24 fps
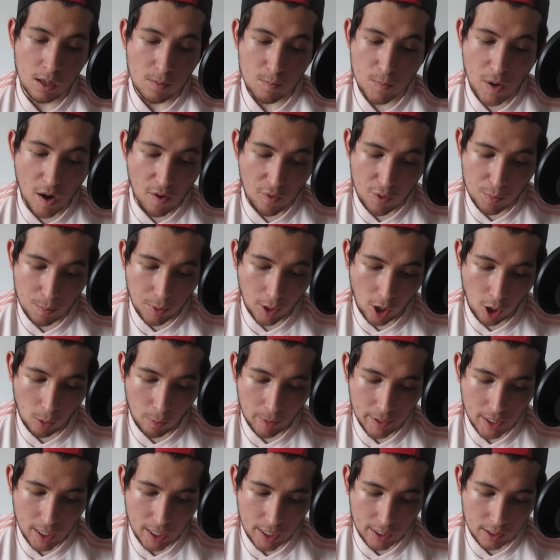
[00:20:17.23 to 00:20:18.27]
Mary
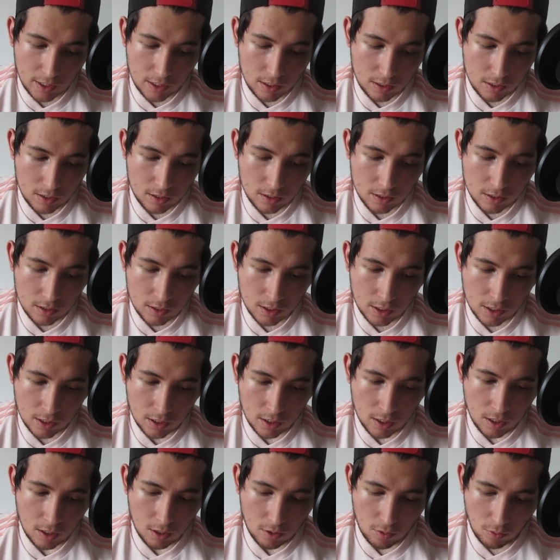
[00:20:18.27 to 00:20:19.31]
Poppins,
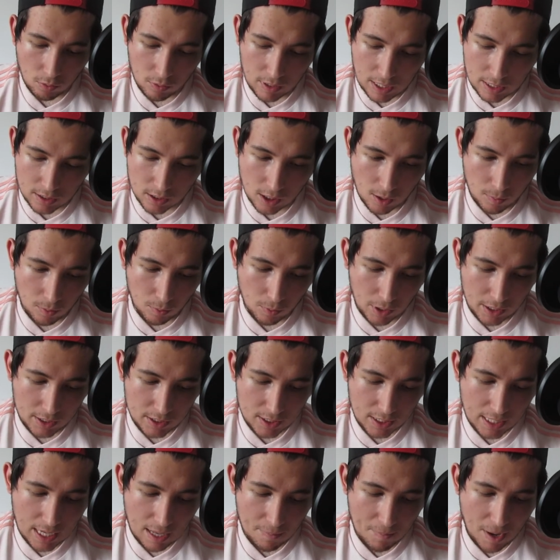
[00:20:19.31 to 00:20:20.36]
all that type of ones.
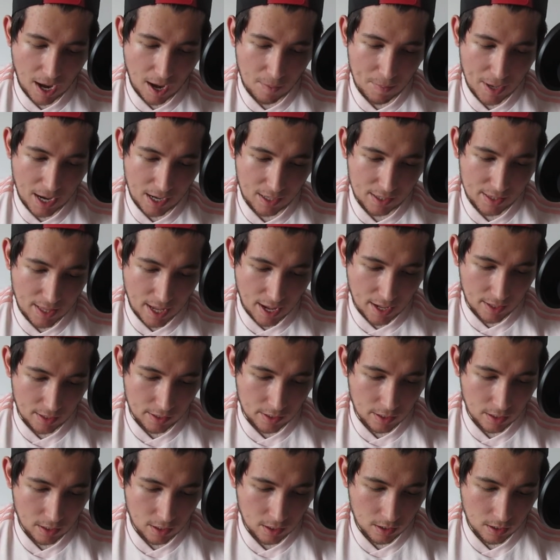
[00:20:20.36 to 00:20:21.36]
It came out about then.